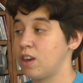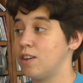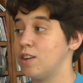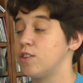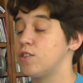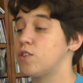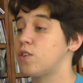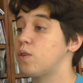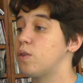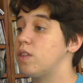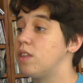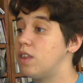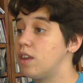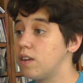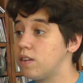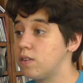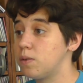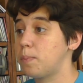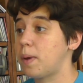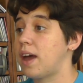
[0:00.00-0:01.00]
So
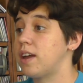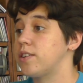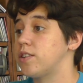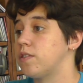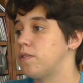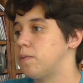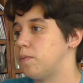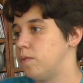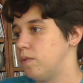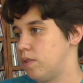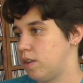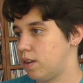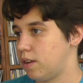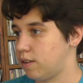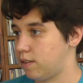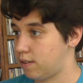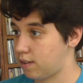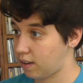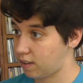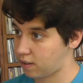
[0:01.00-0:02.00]
this batch of the
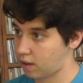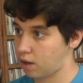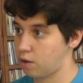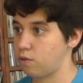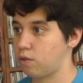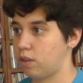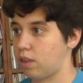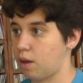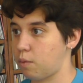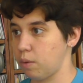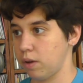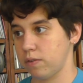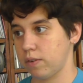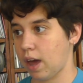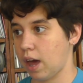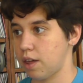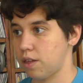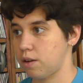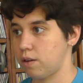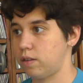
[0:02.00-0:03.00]
600 that we've
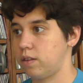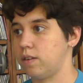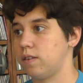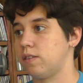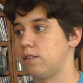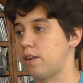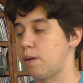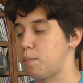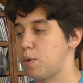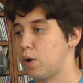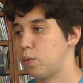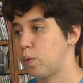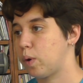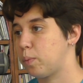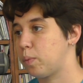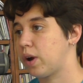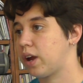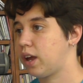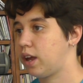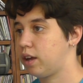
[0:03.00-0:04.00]
gathered this summer, we're
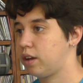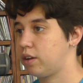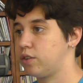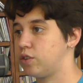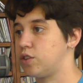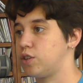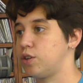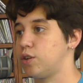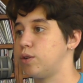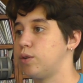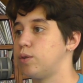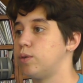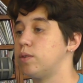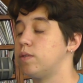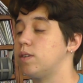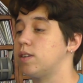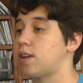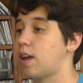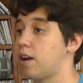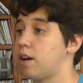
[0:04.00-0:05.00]
bringing to
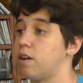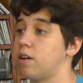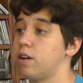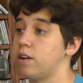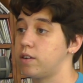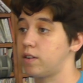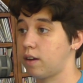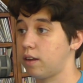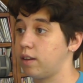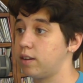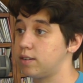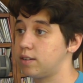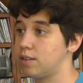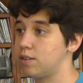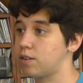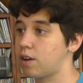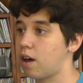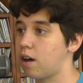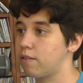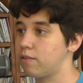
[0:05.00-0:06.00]
Senator
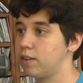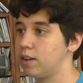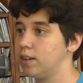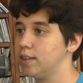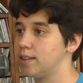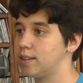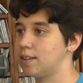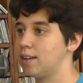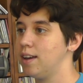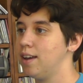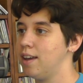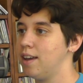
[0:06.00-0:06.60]
Tillis's office.